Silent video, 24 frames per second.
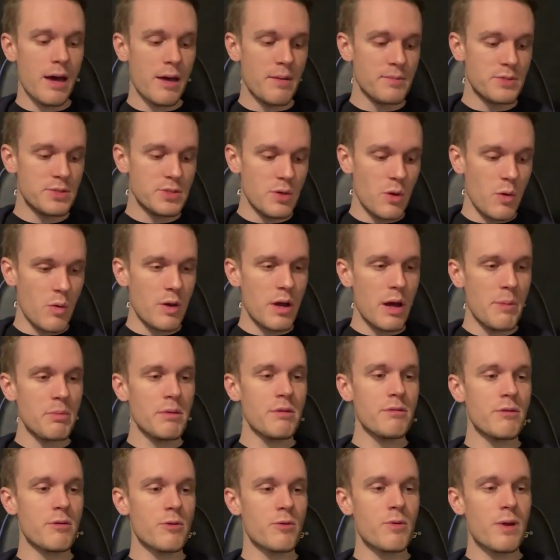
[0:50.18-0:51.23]
So a couple
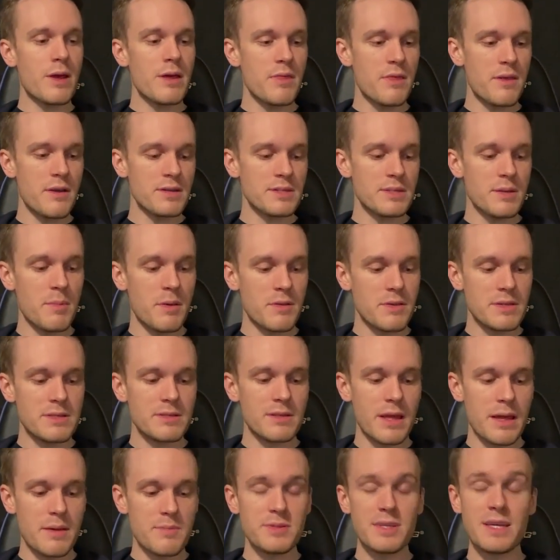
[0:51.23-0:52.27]
other great things about these
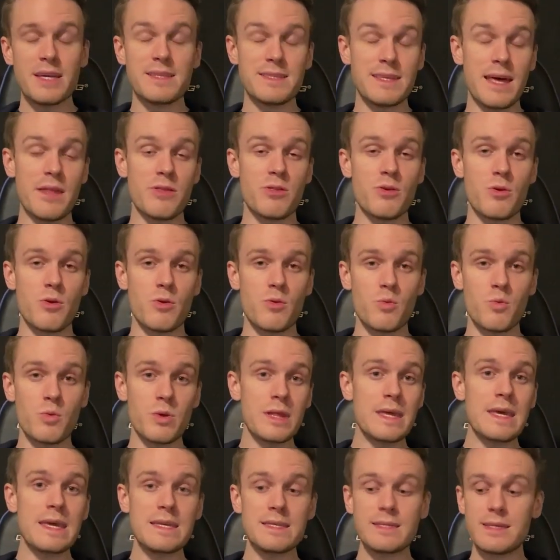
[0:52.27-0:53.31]
lamps is that they're
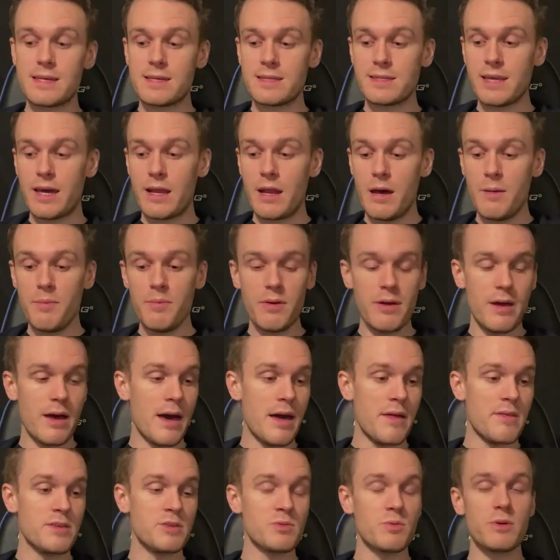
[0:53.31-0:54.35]
really easy to set up.
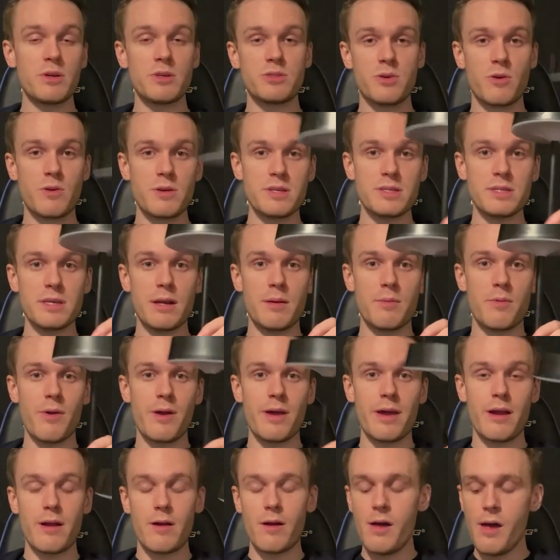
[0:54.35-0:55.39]
This one is already set up right
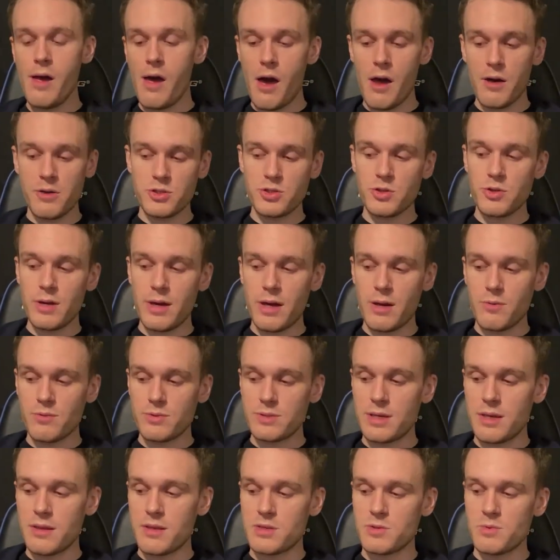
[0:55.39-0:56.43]
here. I'll show you how to
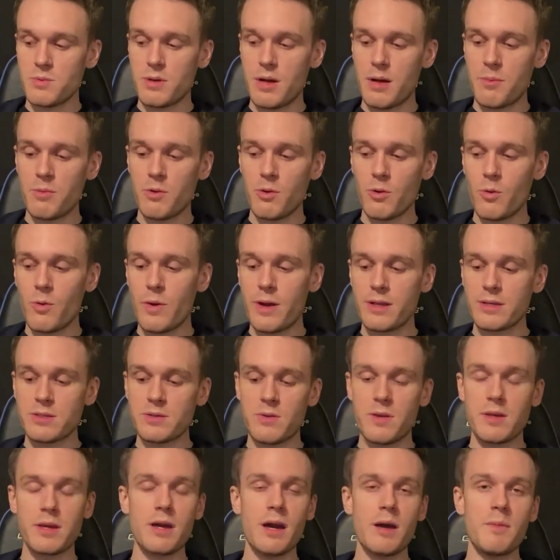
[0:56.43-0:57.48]
set this one up real quick. So
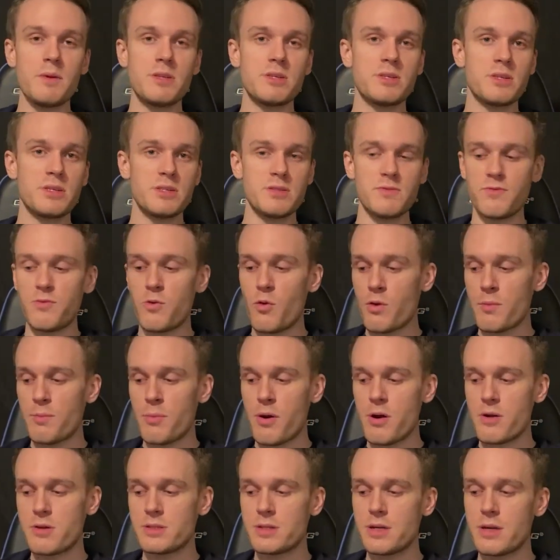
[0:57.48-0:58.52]
they come in just 4
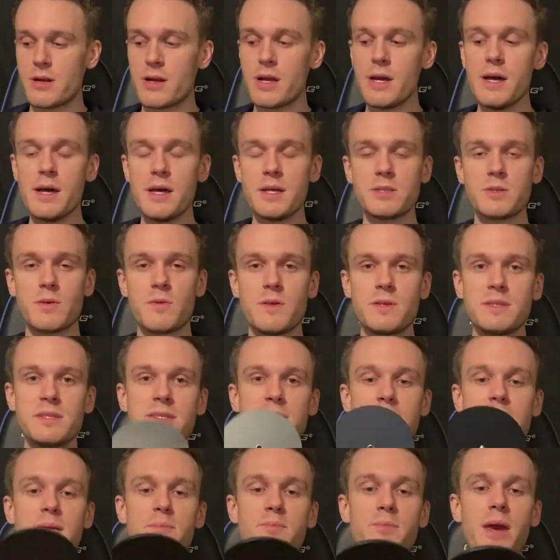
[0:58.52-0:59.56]
parts here. So this is
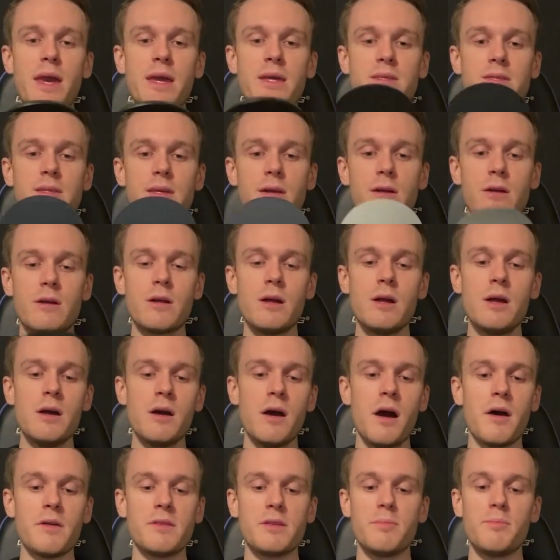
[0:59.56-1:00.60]
the base here.
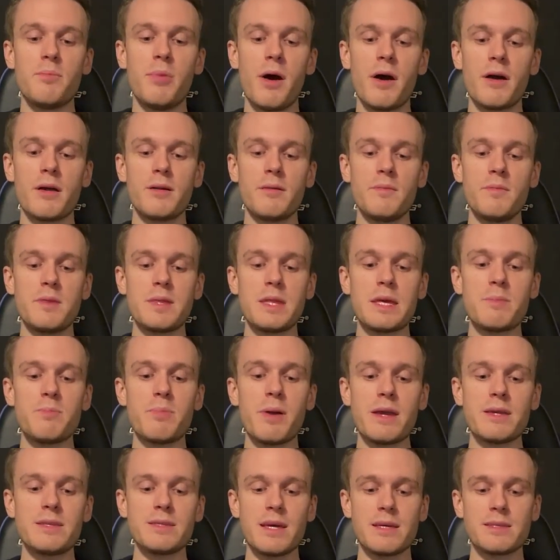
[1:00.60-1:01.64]
On the bottom, the
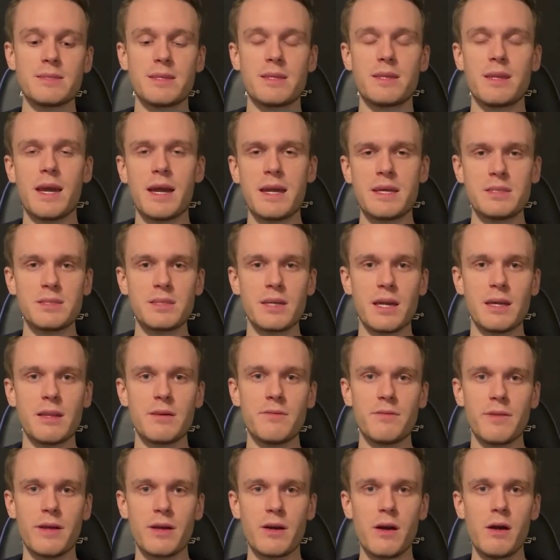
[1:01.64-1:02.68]
base has a nice kind of
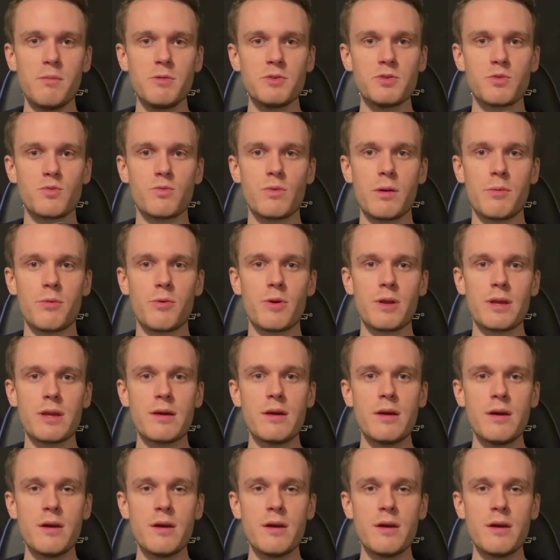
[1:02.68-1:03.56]
like almost rubbery